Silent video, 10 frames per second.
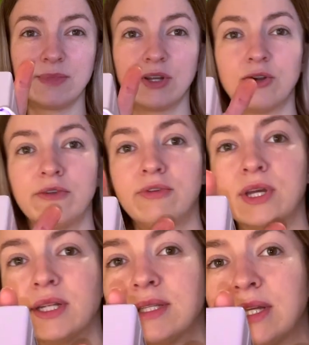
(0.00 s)
I don't know if you
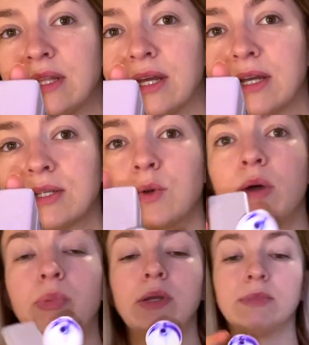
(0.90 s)
can see that, it's quite
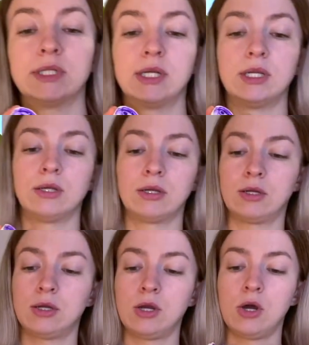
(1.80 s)
pigmented.
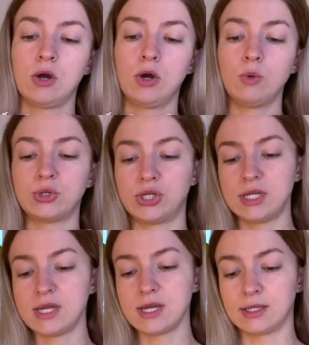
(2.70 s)
Oh
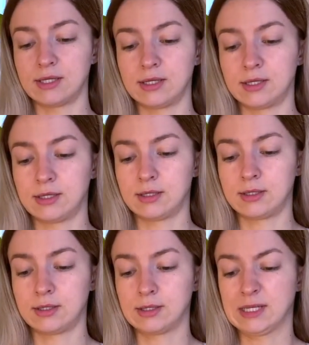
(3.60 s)
shit.
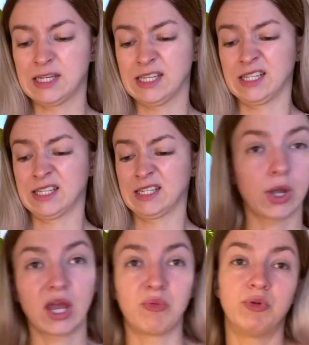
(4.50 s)

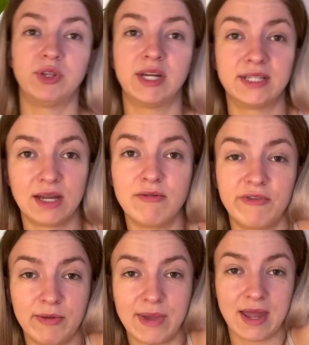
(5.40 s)
Okay, I put that down
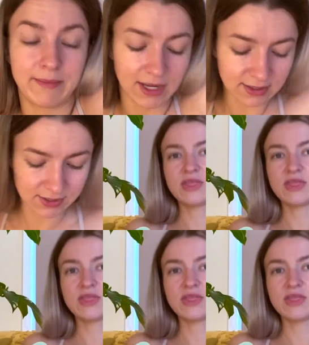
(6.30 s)
before I make a mess.